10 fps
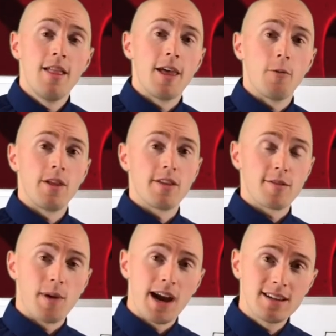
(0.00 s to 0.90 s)
that when the
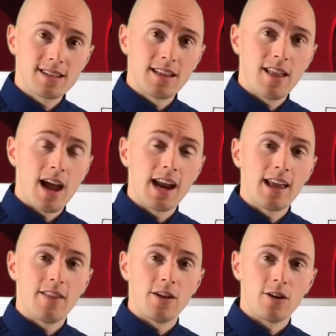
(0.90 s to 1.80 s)
spine is in line
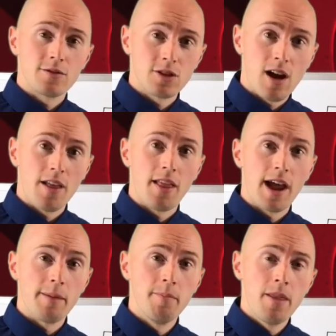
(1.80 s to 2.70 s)
and the nerves are
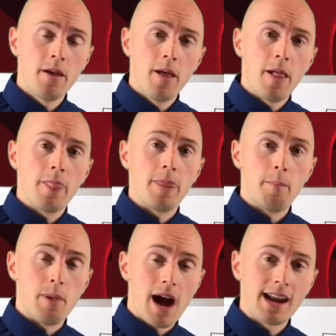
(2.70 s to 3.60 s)
online, the
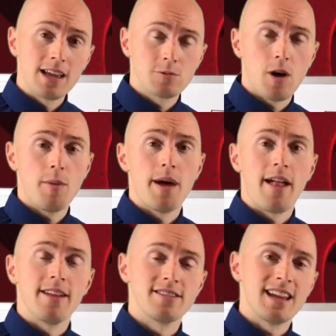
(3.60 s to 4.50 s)
body is well
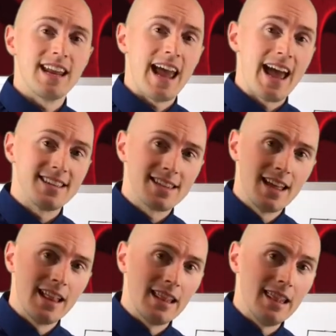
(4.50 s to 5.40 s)
balanced and has
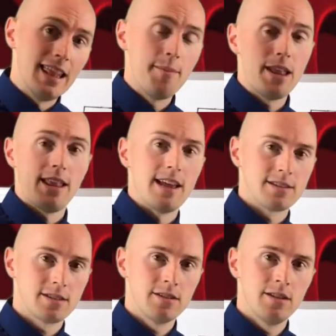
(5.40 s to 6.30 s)

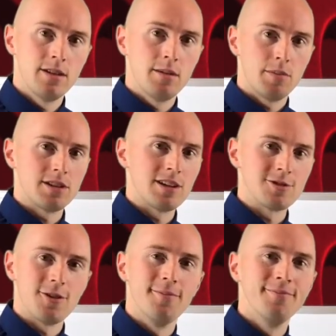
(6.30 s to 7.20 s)
limitless
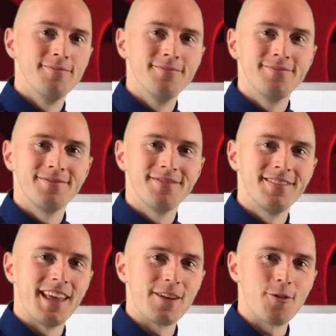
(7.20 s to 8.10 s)
potential.
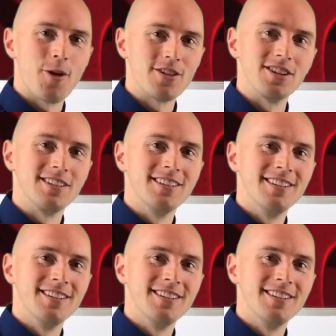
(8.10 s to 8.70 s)
Thanks for watching.